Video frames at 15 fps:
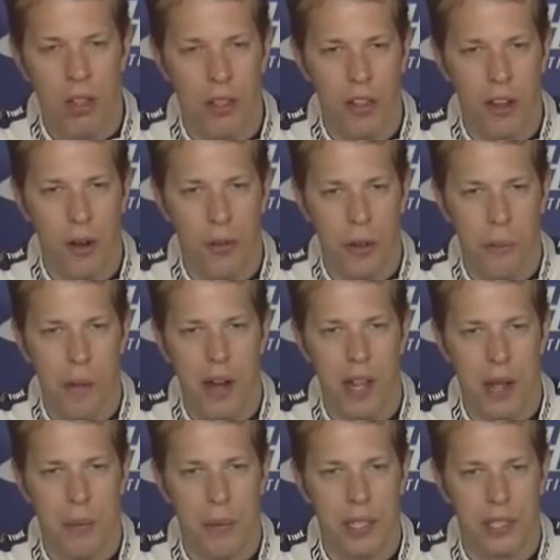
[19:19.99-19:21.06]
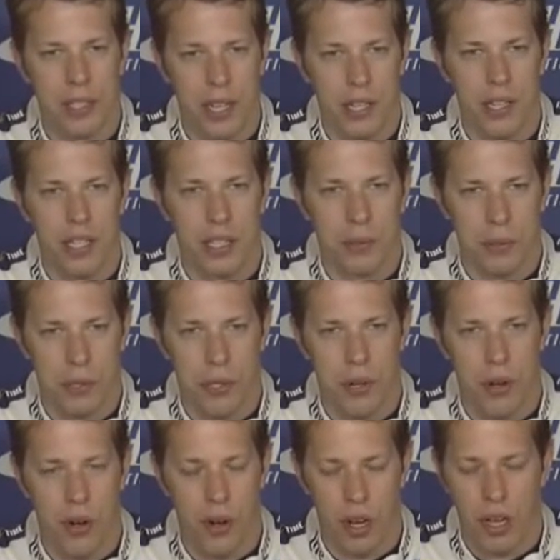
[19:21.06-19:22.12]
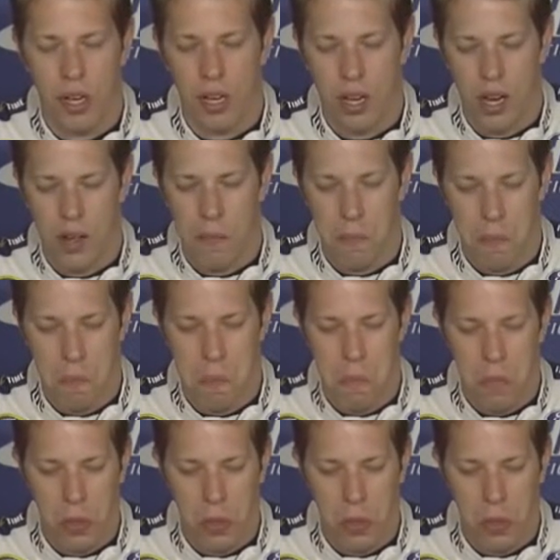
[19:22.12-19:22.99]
they earn their money on weeks like this for sure, and um,